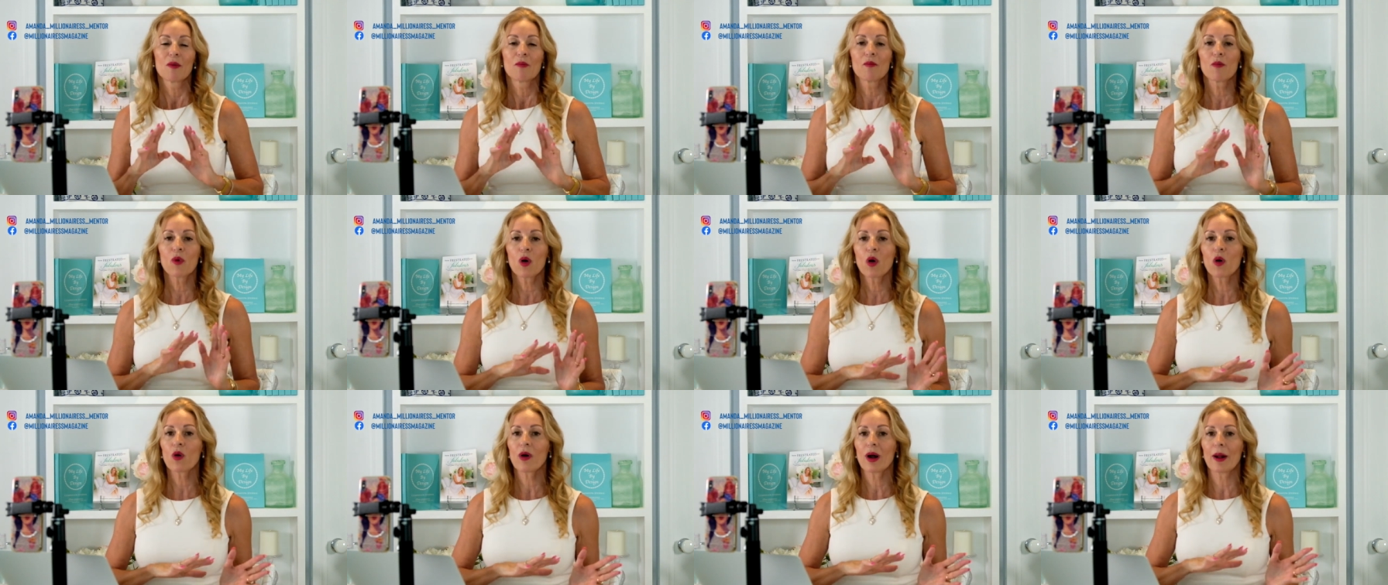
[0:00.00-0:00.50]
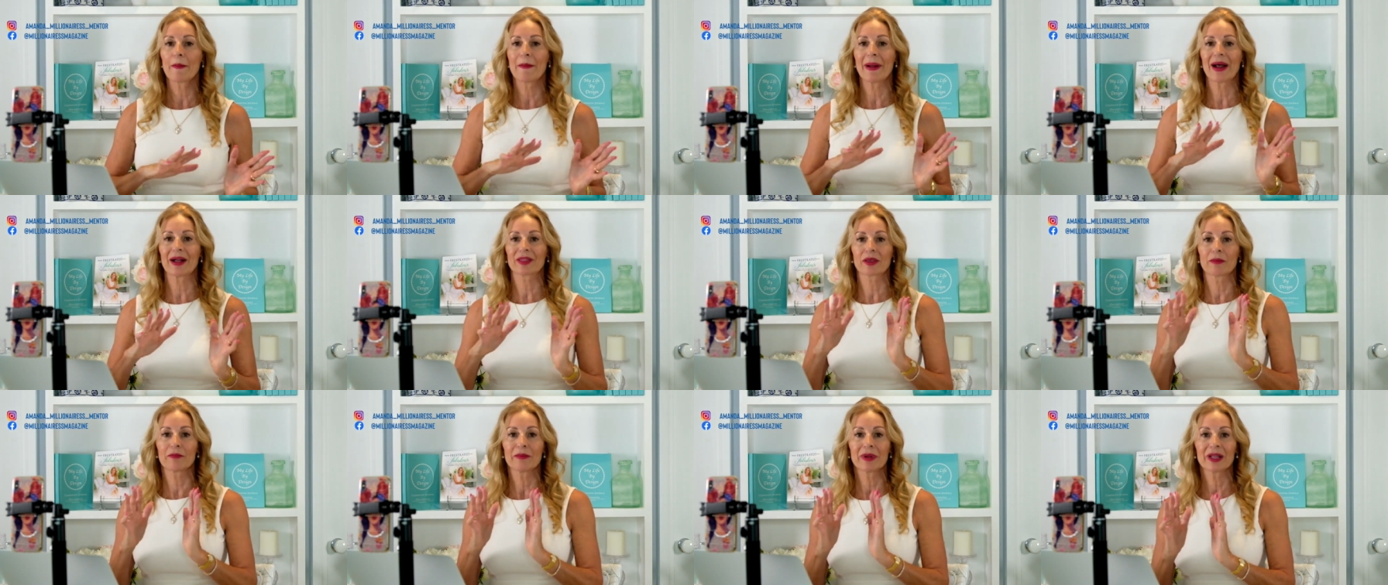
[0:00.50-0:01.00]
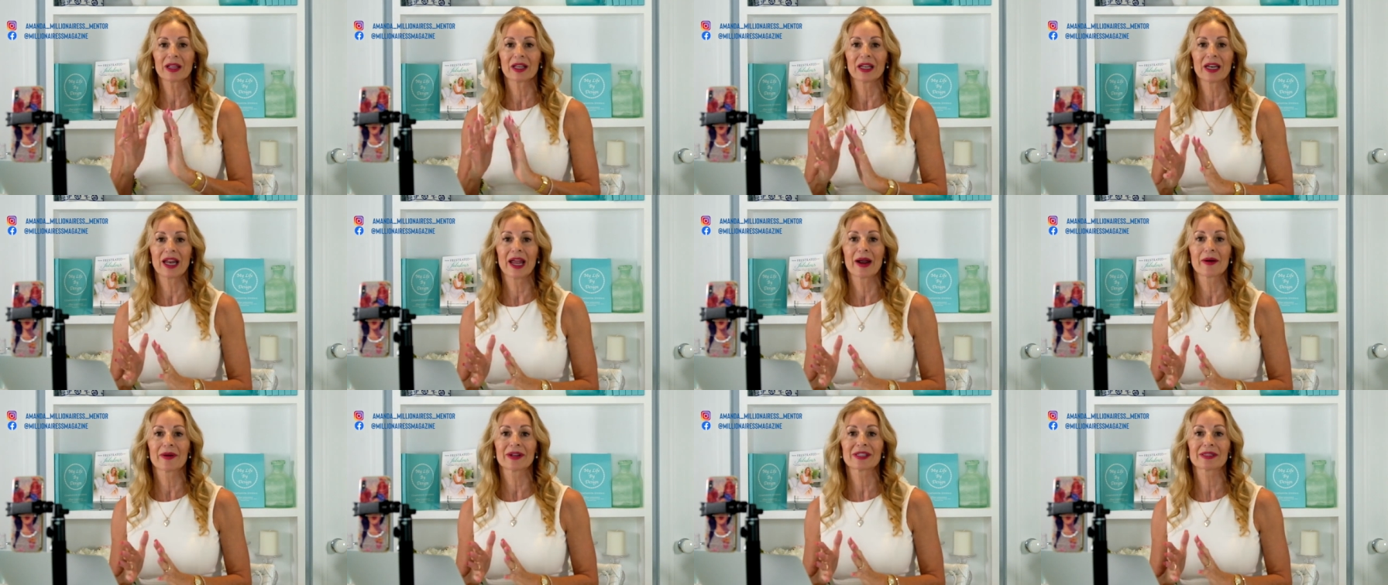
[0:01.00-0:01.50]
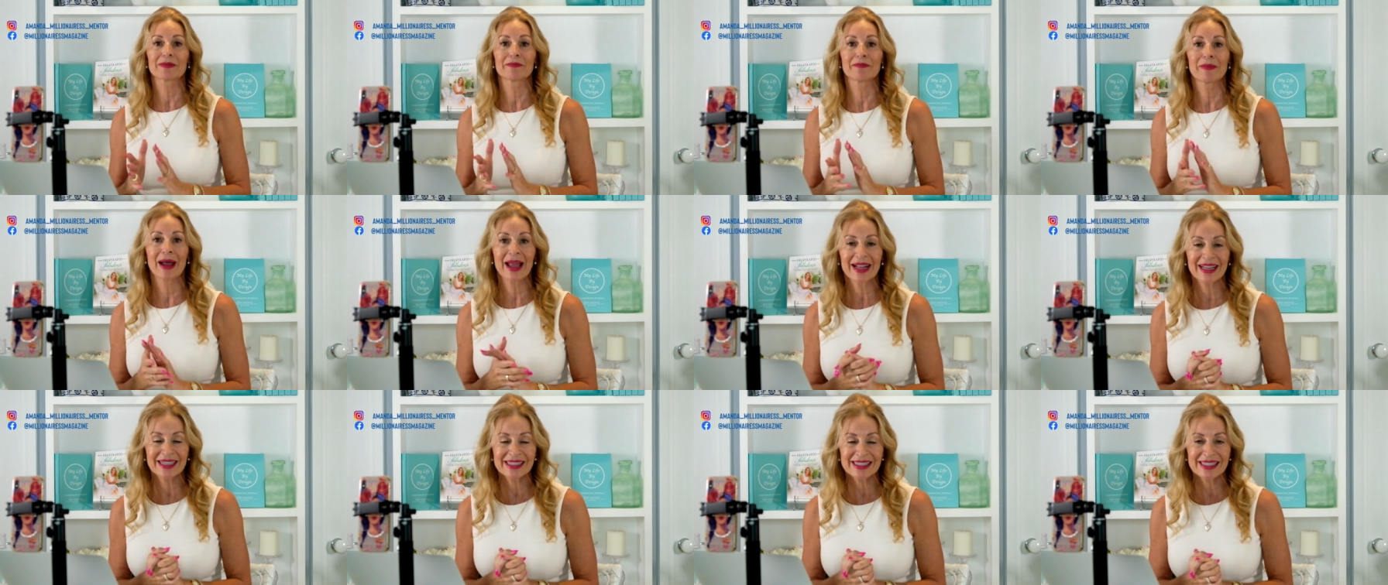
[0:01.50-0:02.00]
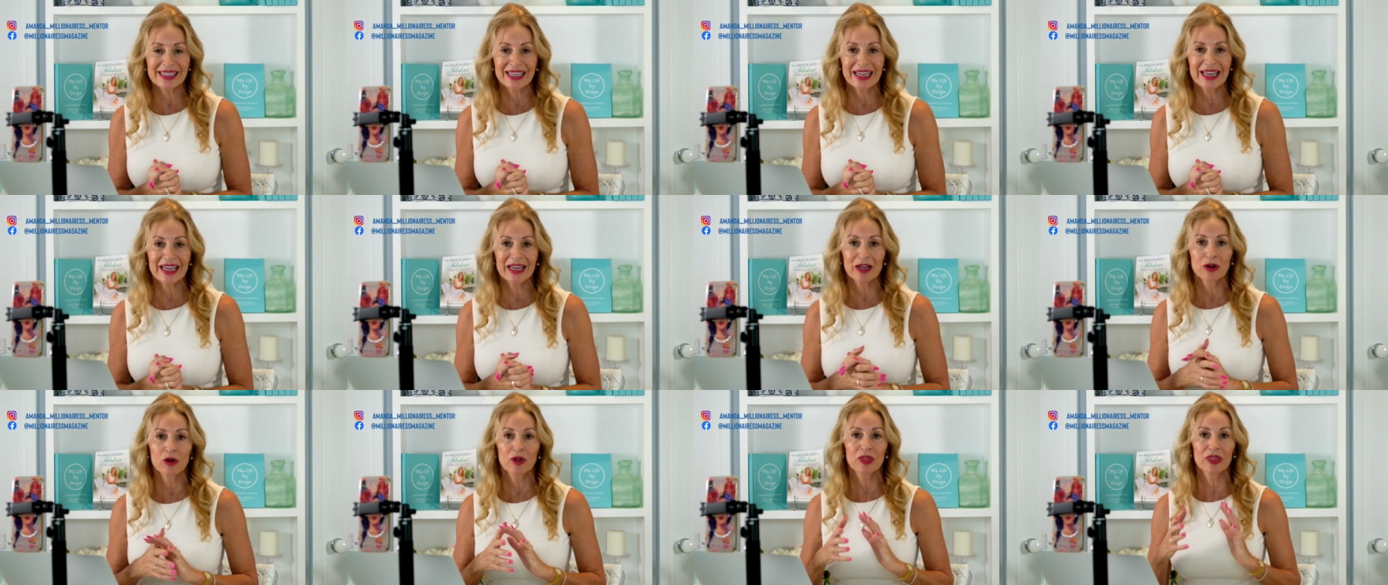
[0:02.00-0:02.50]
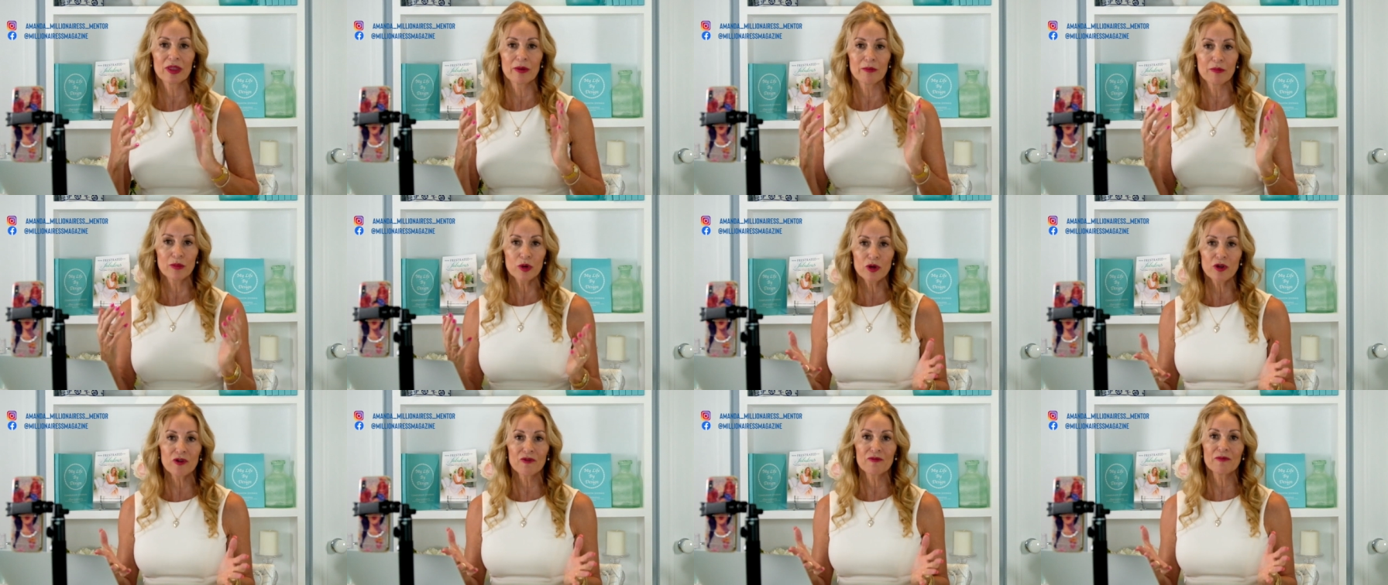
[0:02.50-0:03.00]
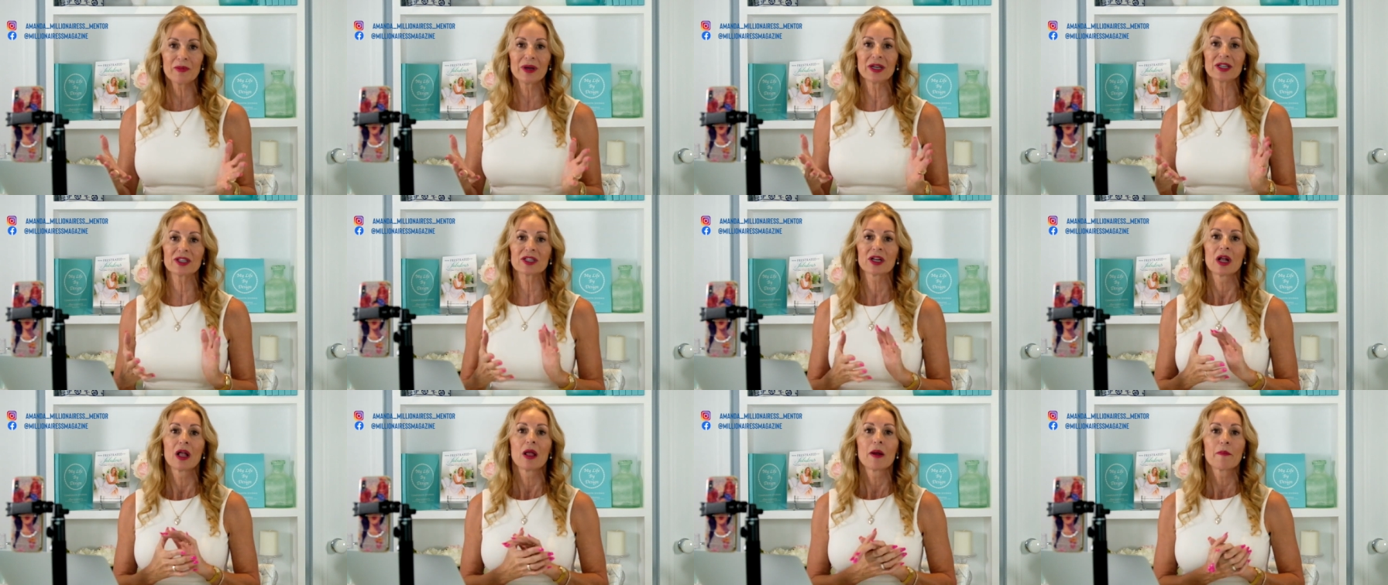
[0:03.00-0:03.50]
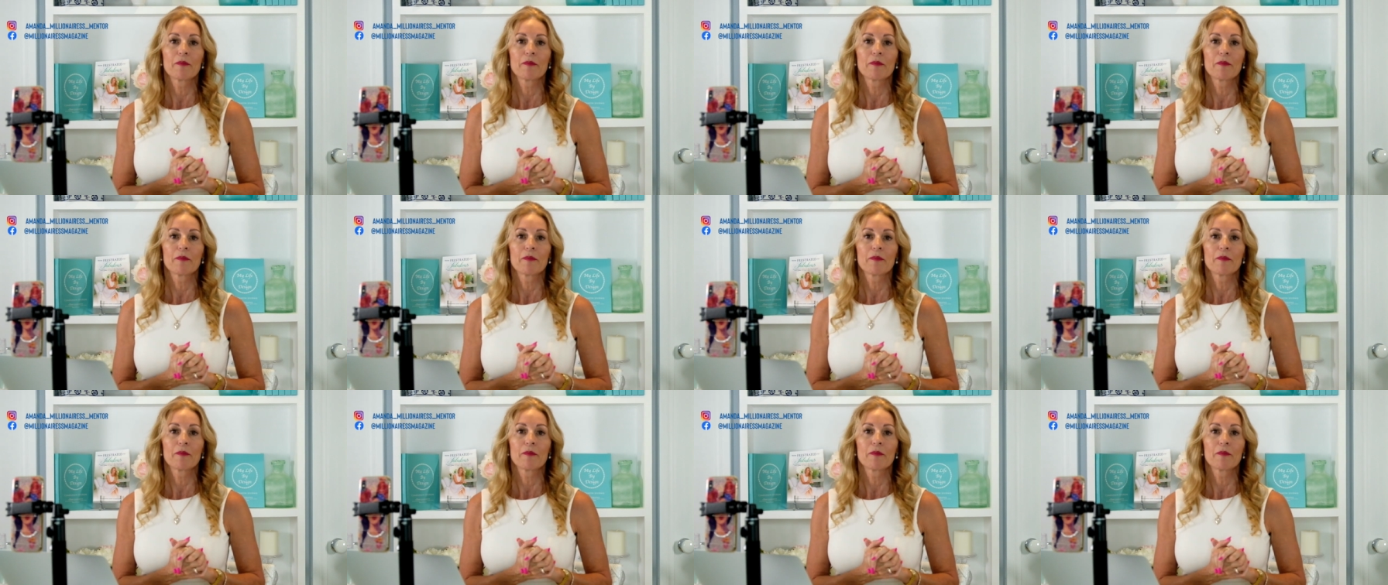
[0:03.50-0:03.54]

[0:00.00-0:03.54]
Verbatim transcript: more about the Millionairess Magazine and the movement,